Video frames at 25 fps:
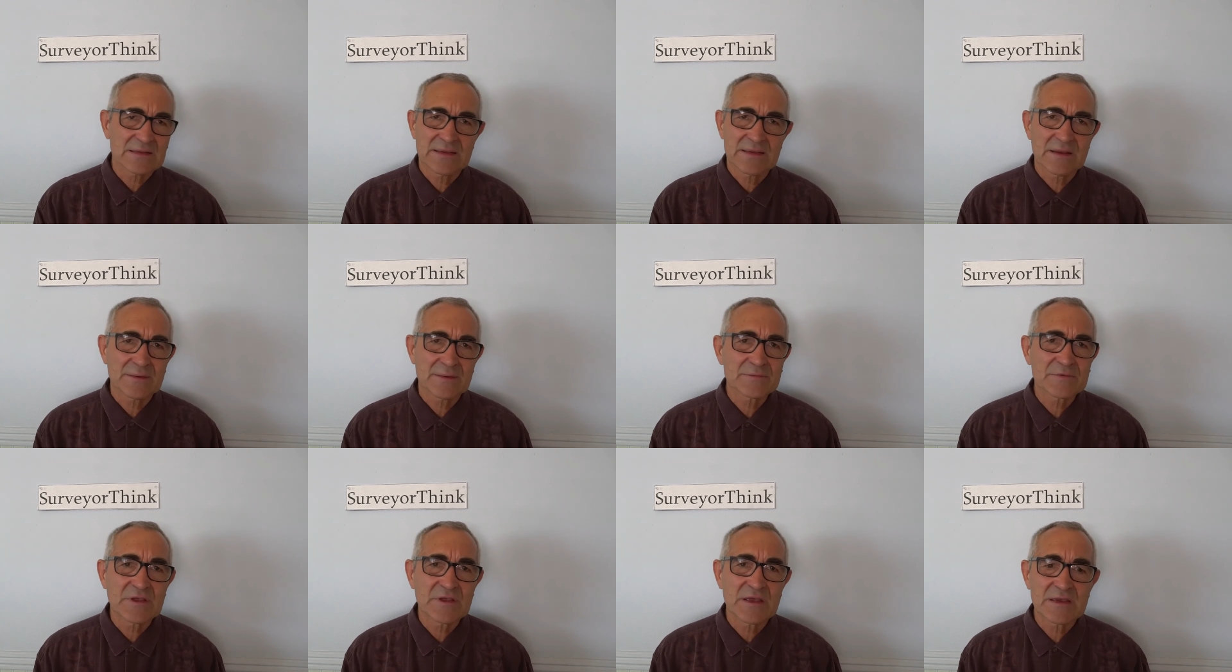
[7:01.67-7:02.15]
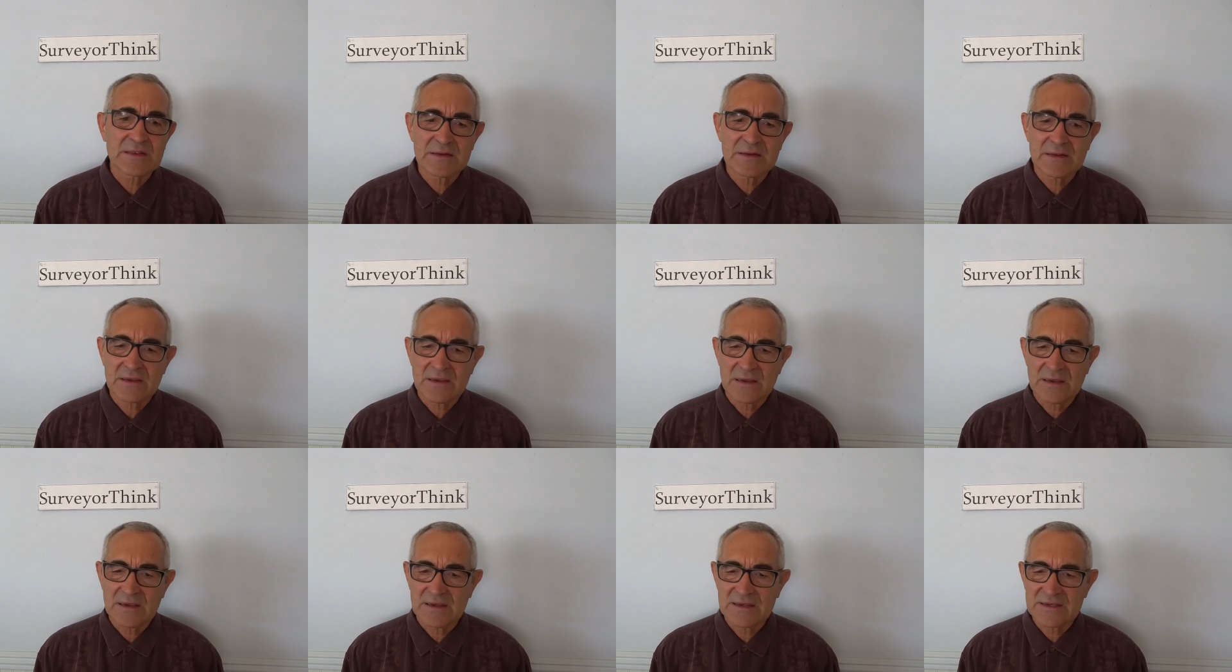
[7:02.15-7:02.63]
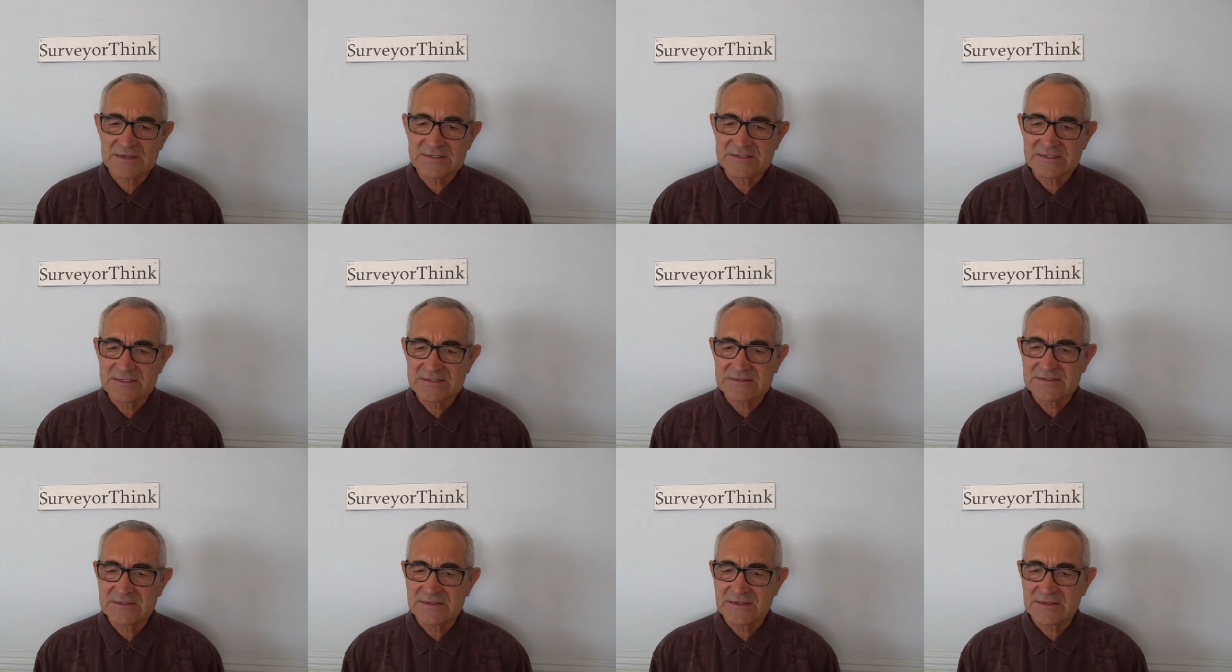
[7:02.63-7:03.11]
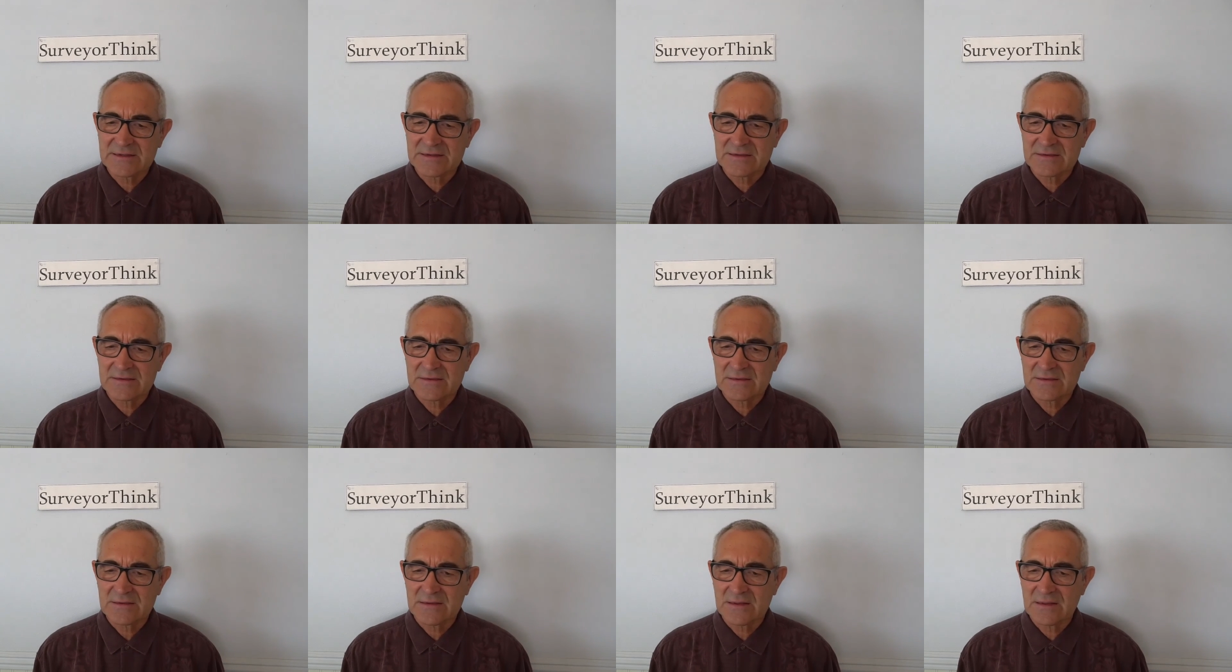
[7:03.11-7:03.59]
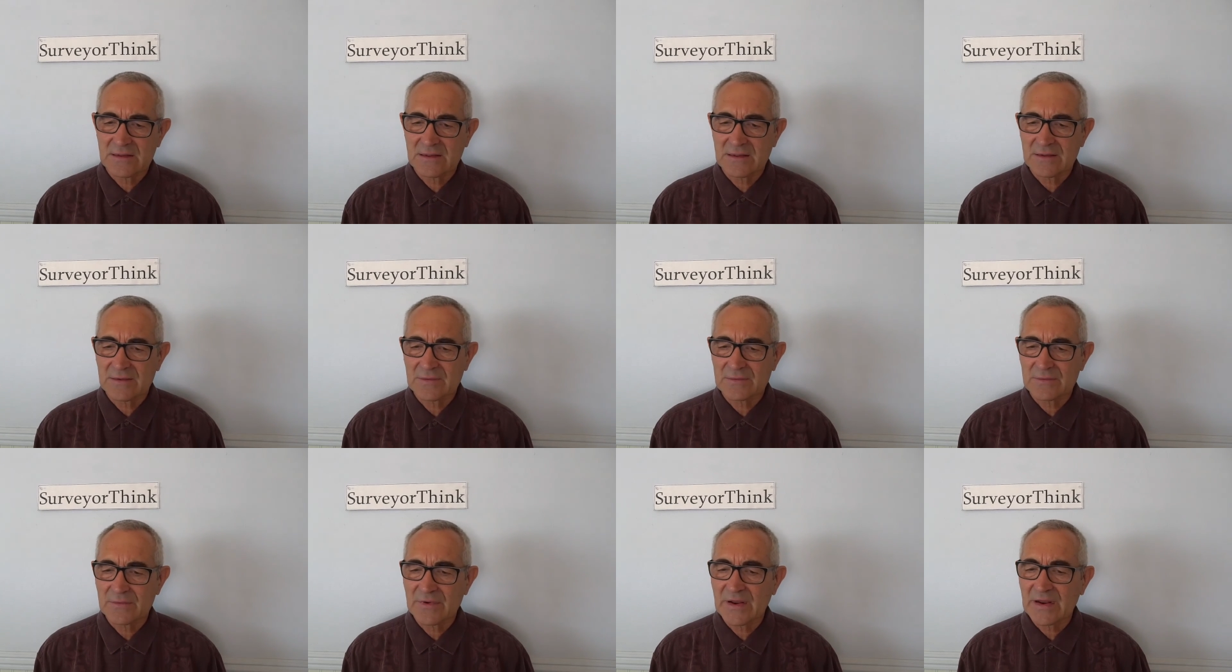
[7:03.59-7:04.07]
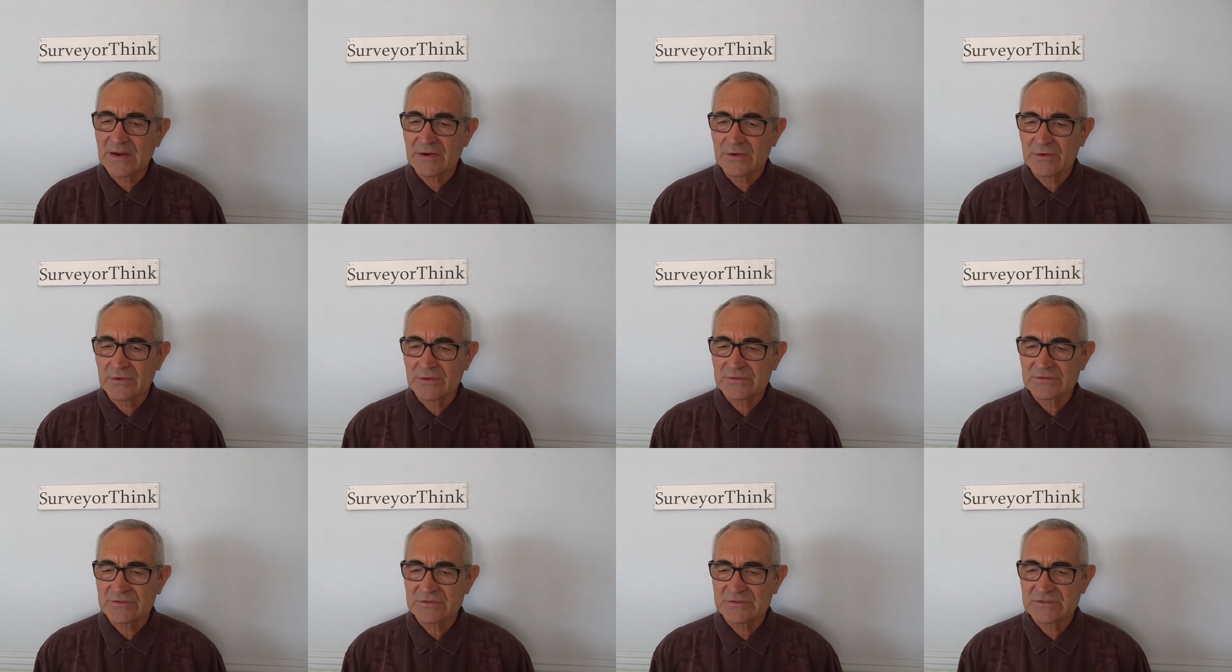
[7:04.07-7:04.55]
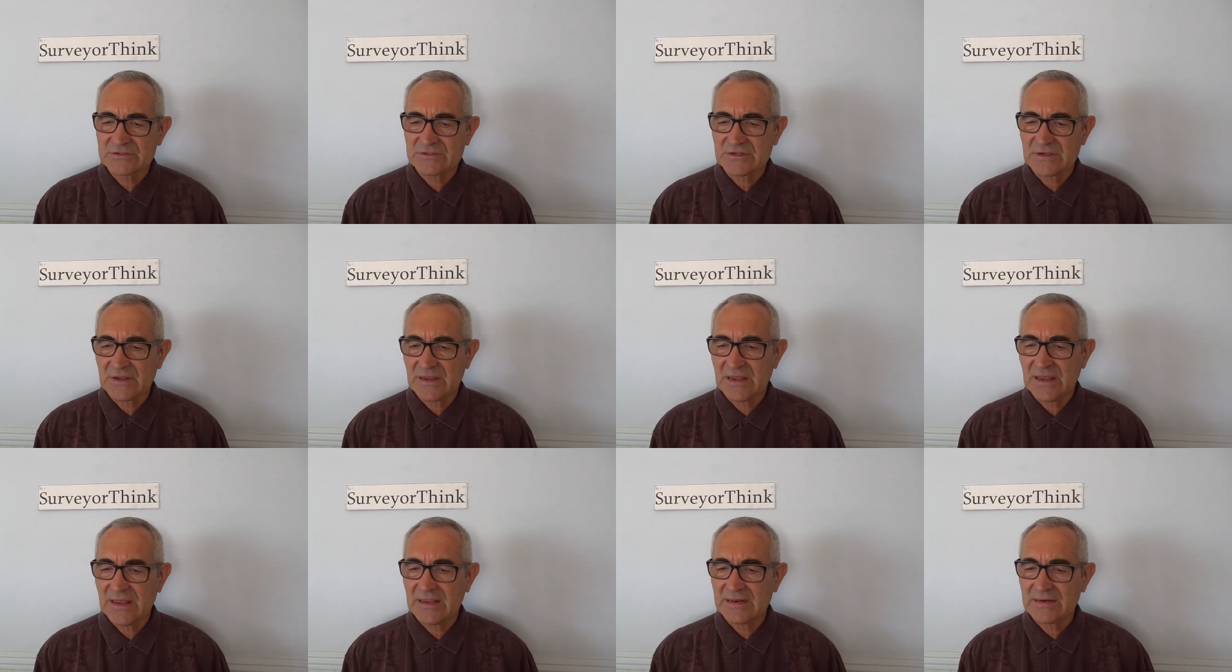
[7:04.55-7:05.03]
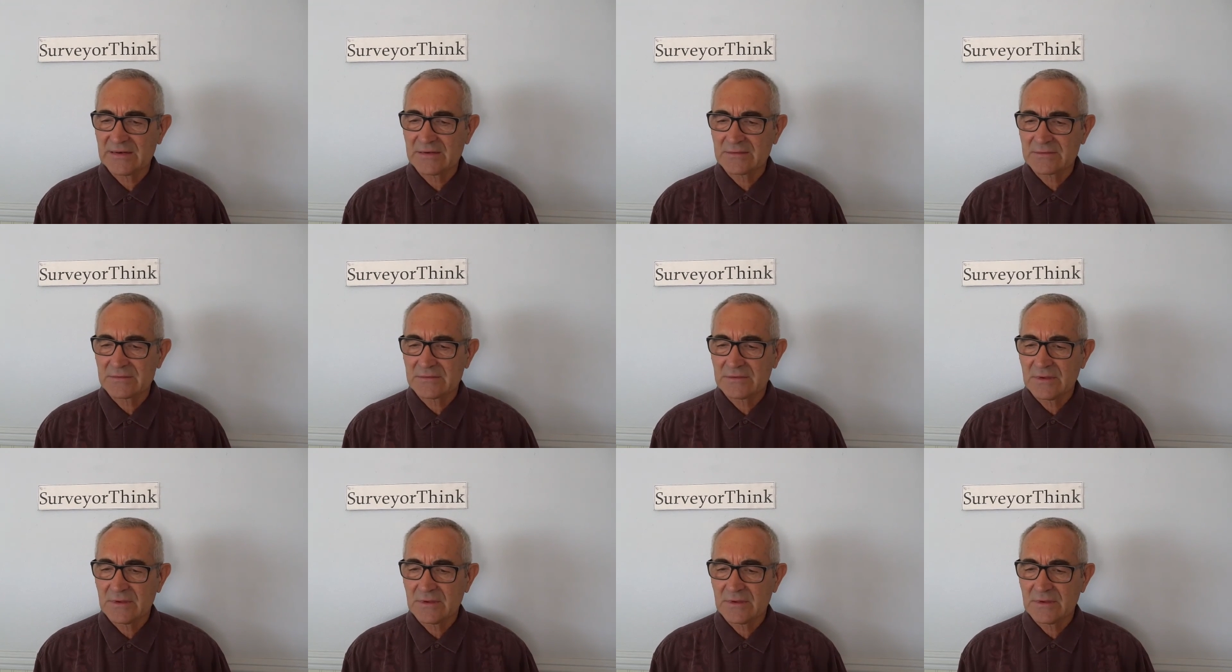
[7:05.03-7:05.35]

update existing records and